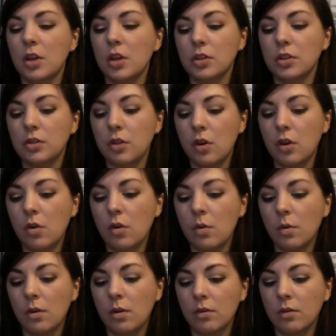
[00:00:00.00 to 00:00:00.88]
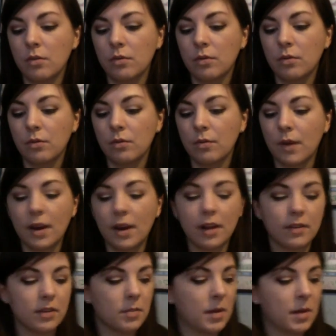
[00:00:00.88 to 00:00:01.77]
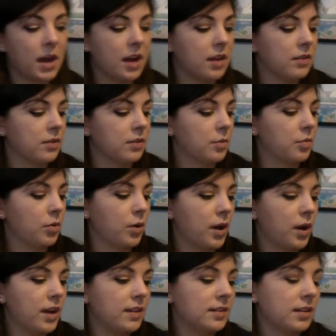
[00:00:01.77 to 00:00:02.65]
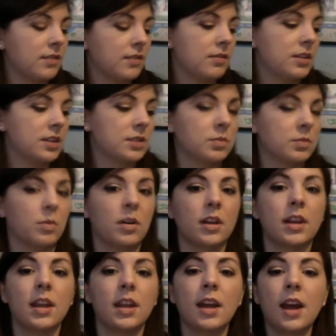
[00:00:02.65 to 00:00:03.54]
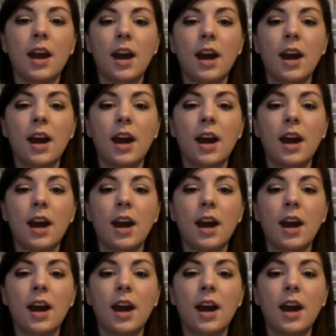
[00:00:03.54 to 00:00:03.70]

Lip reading: So right off the bat, the price of this one,